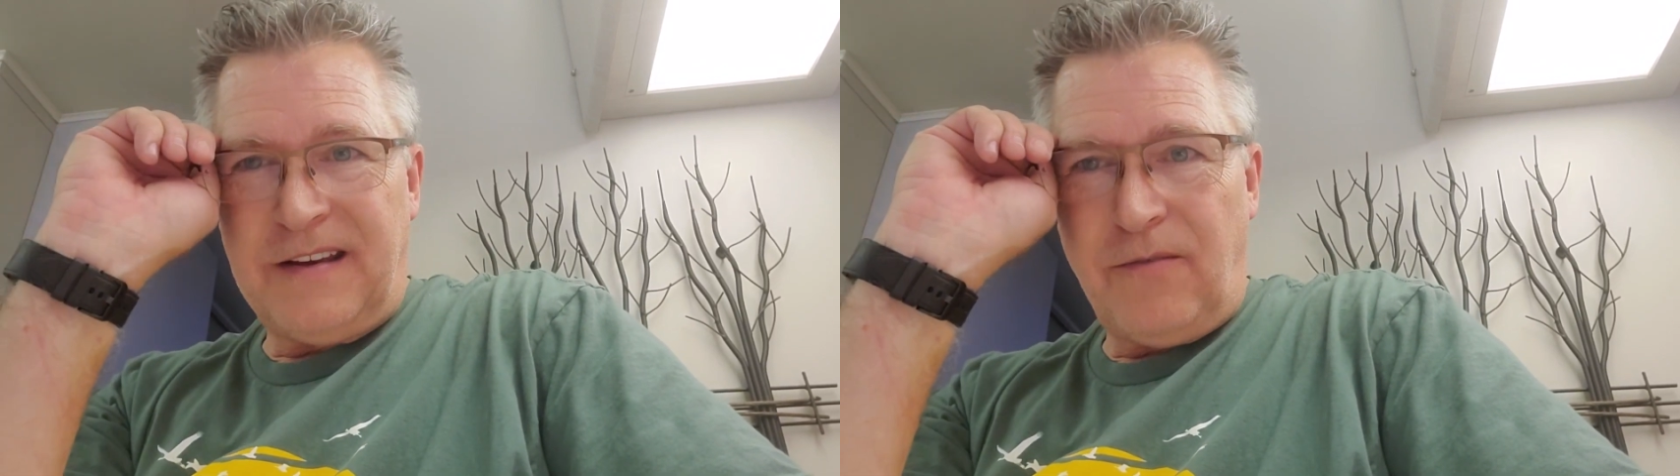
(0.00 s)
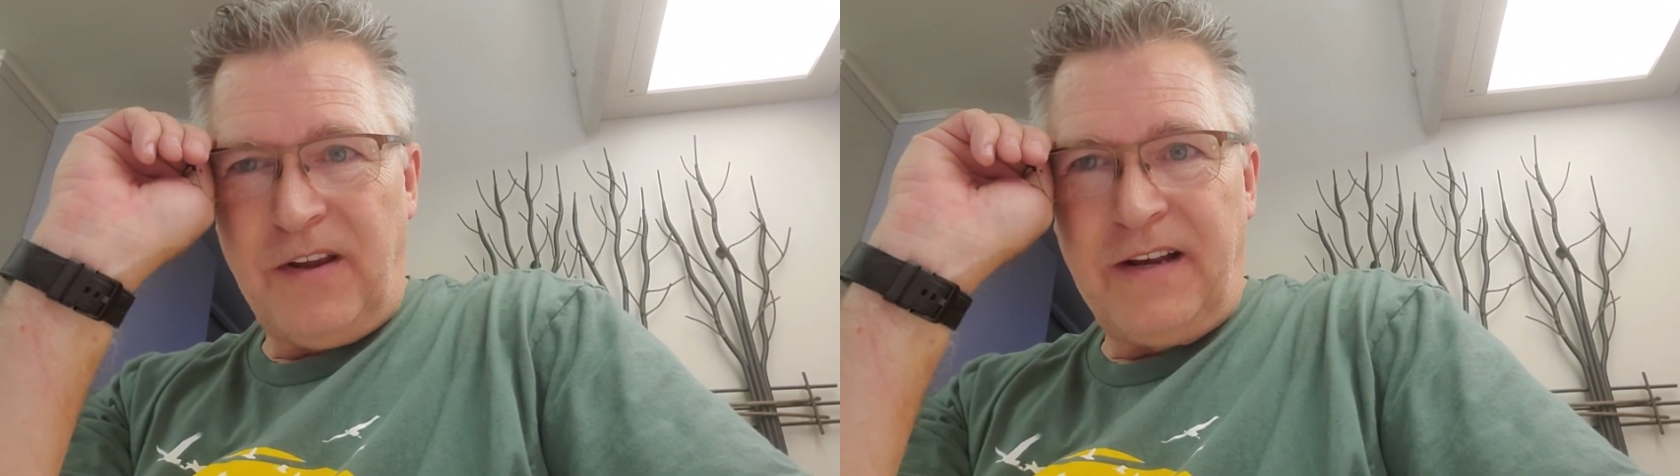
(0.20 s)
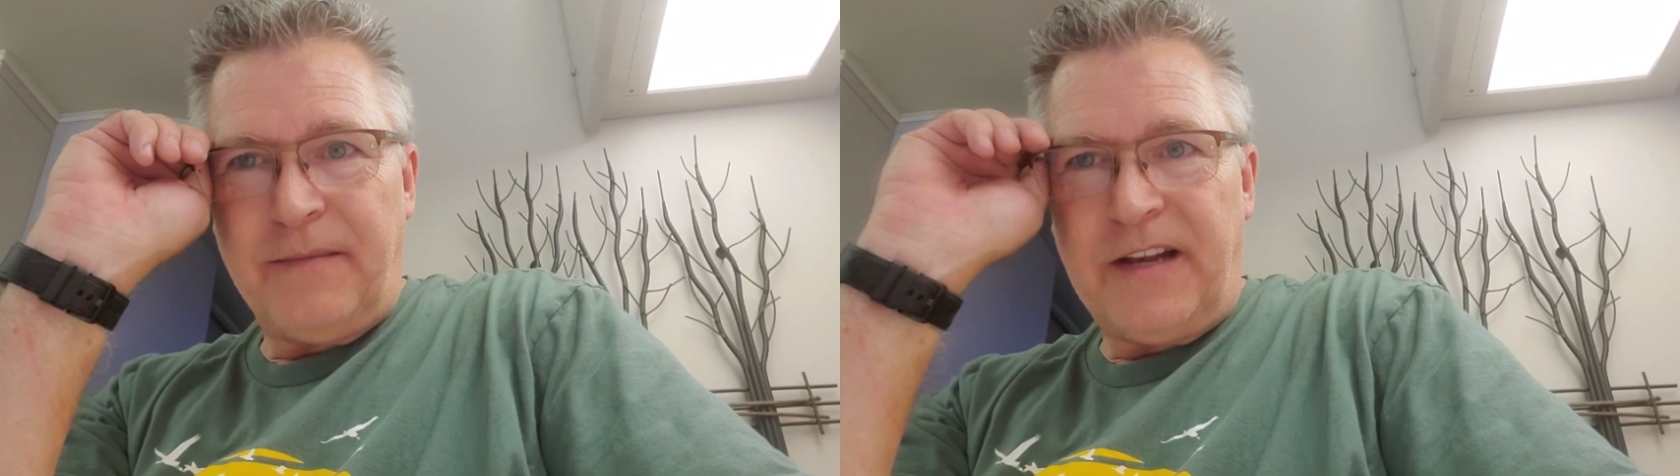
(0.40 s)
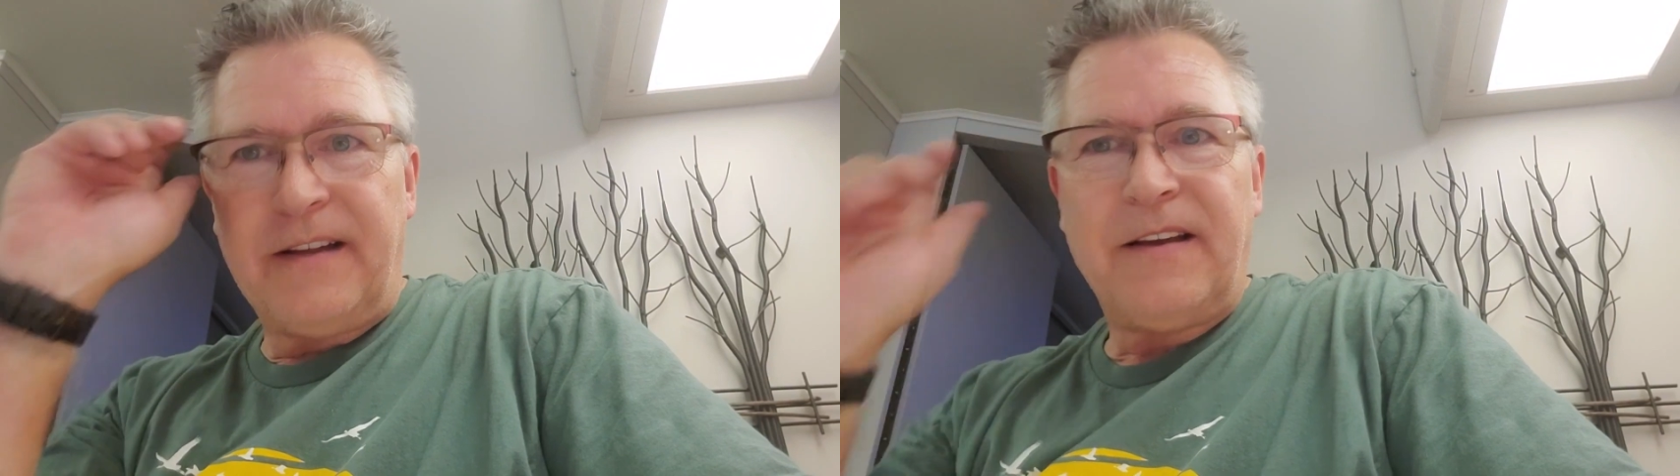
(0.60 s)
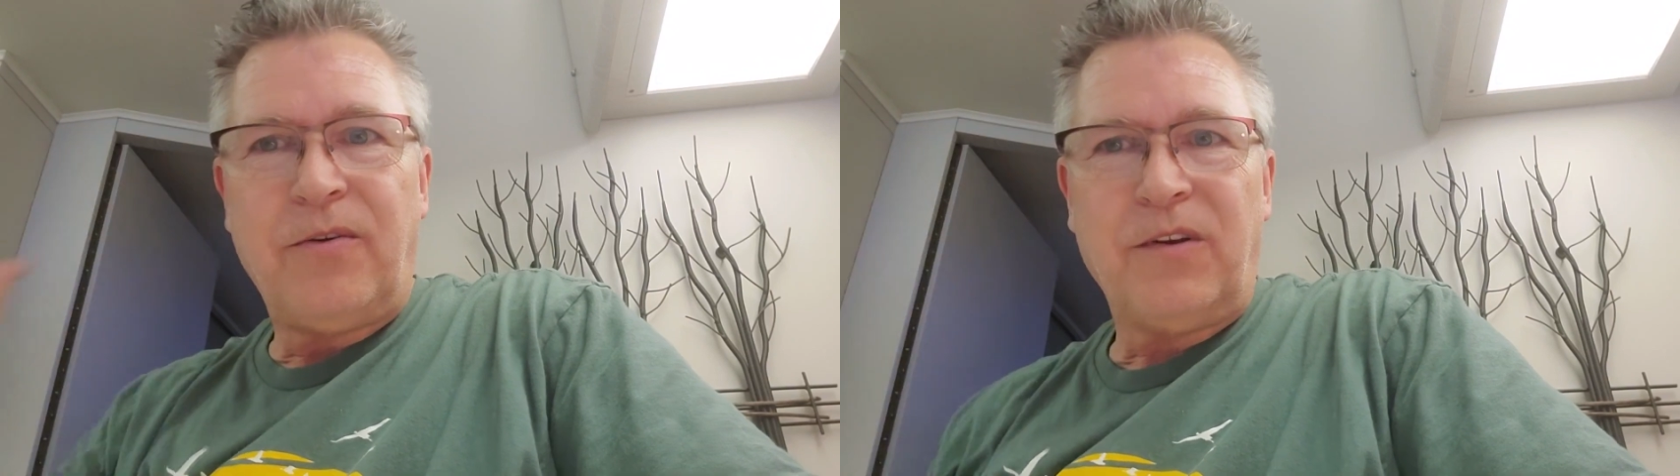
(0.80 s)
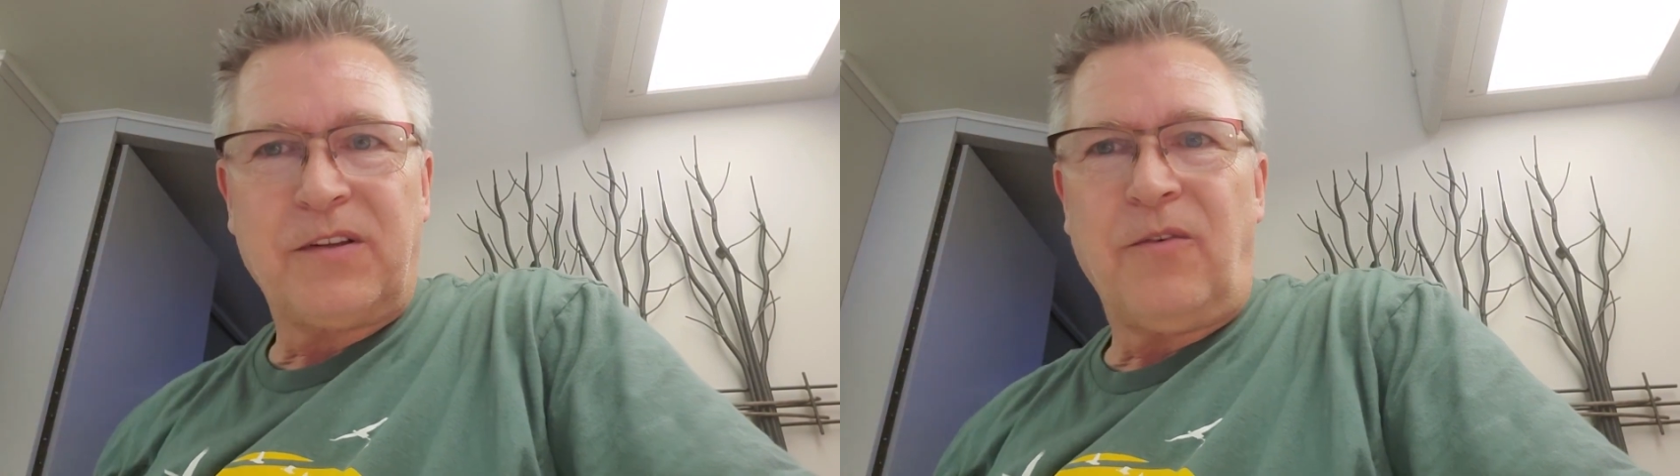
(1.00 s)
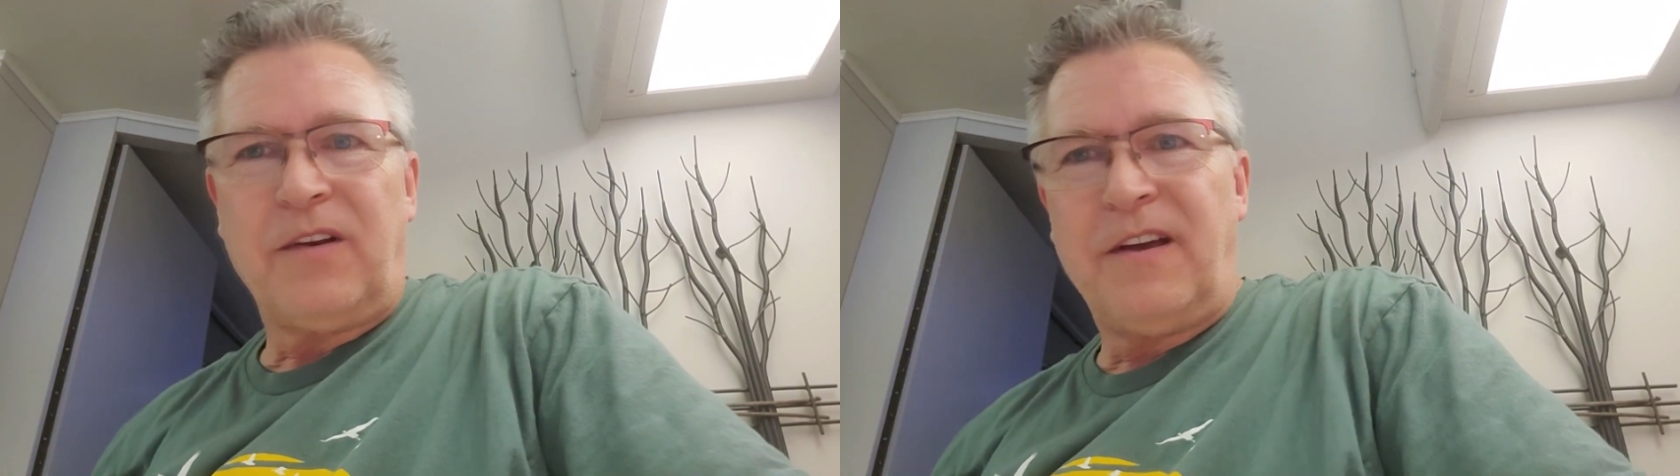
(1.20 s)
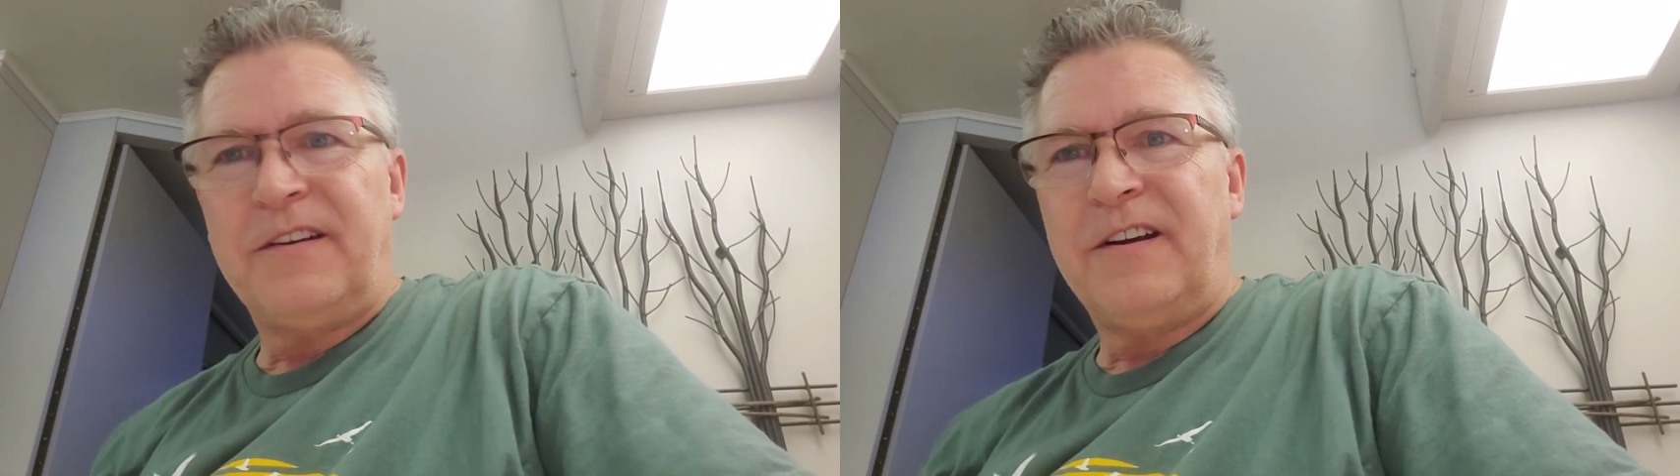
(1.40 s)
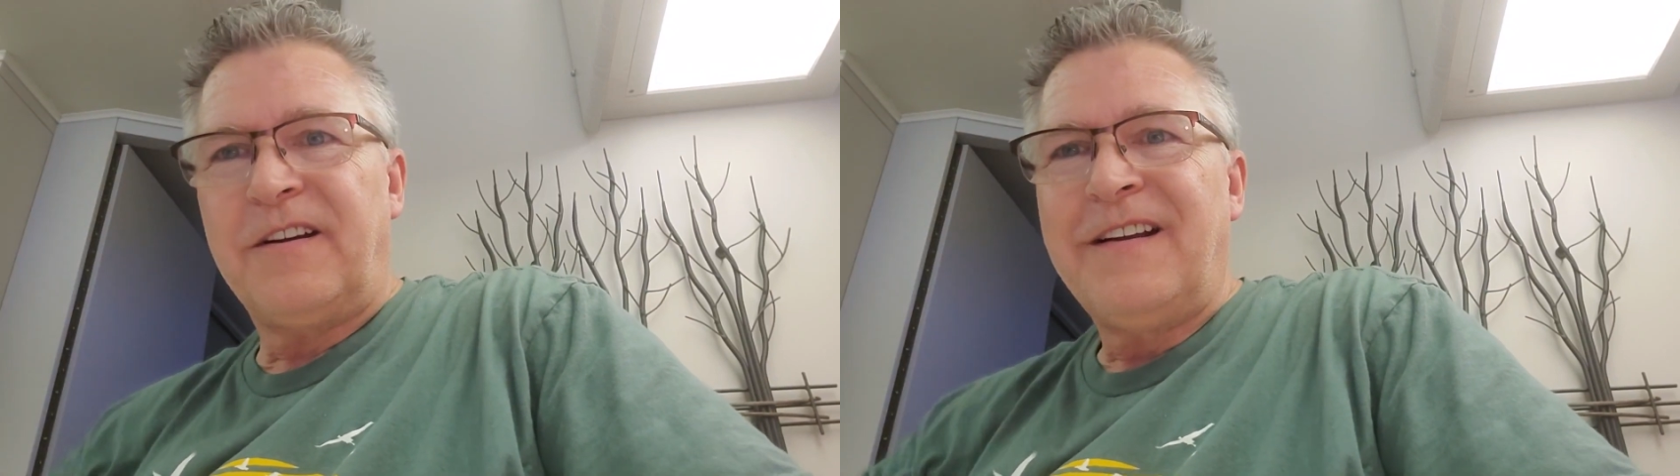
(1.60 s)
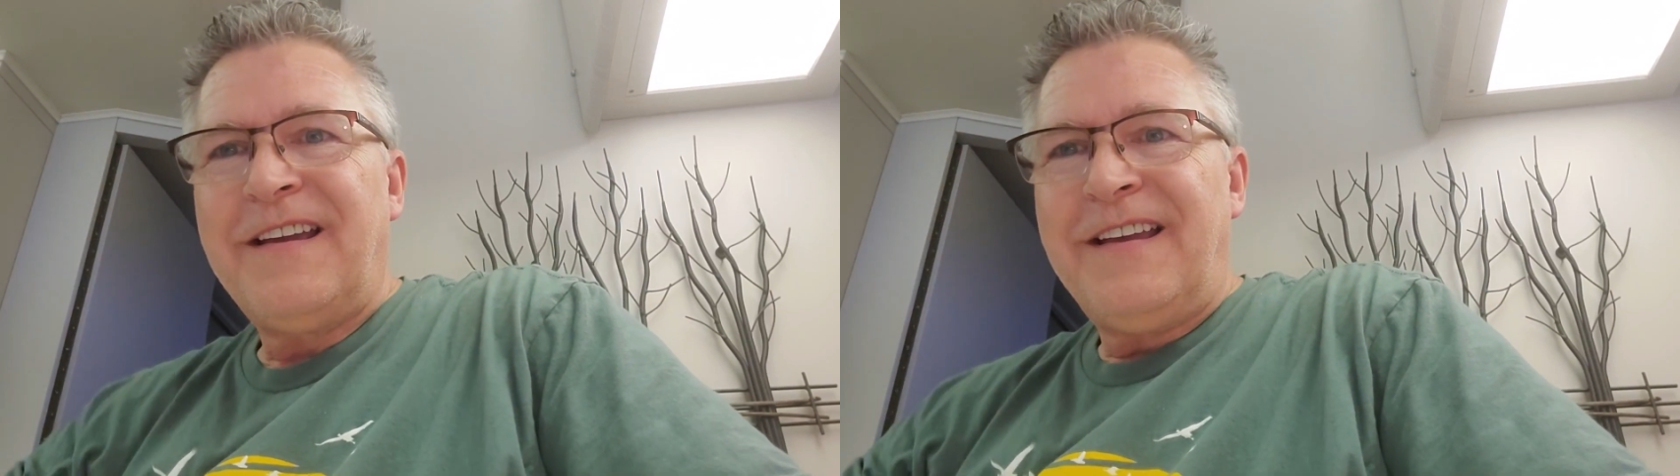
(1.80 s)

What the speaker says: now wait a minute, what's going on here?